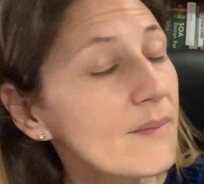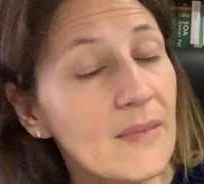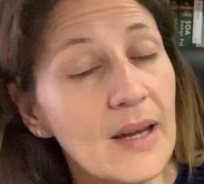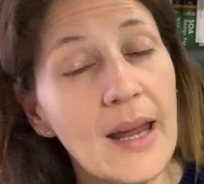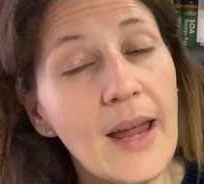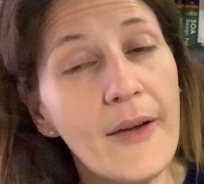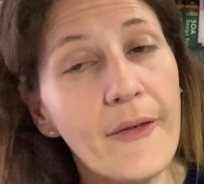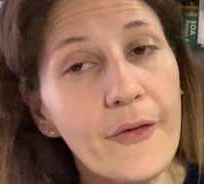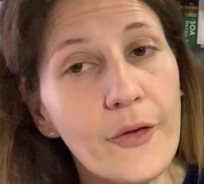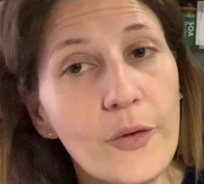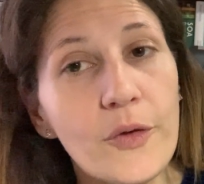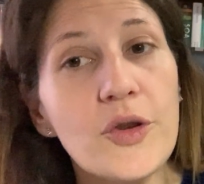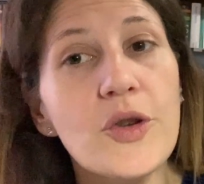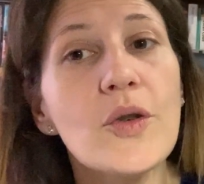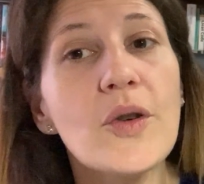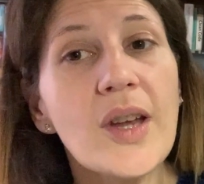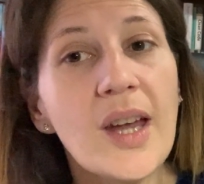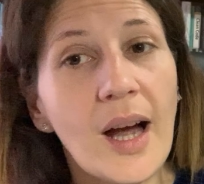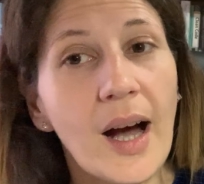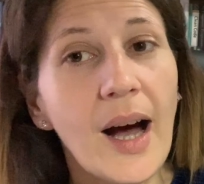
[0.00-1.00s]
if you
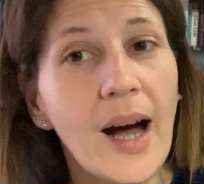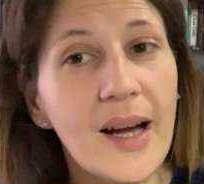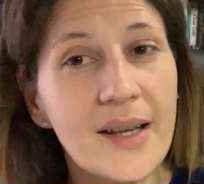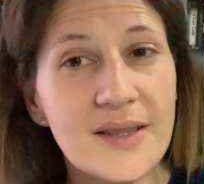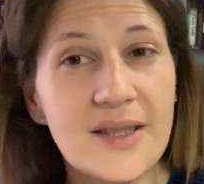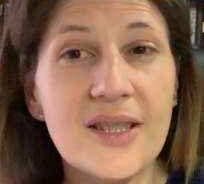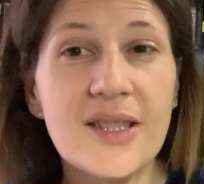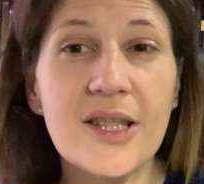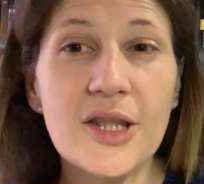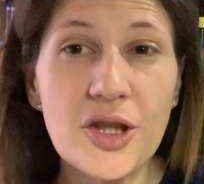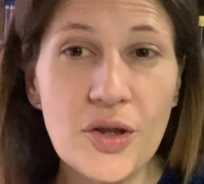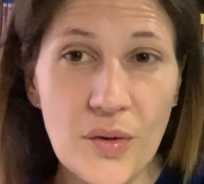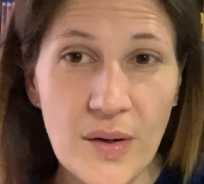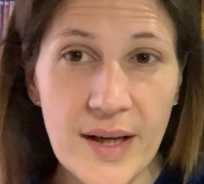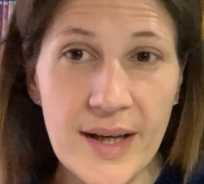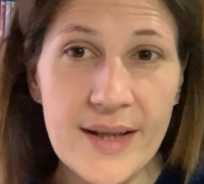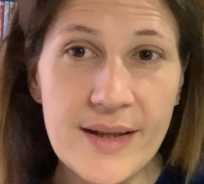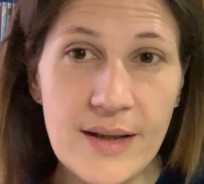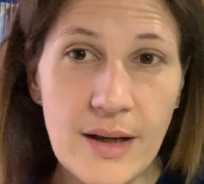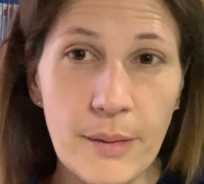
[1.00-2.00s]
cut the trees,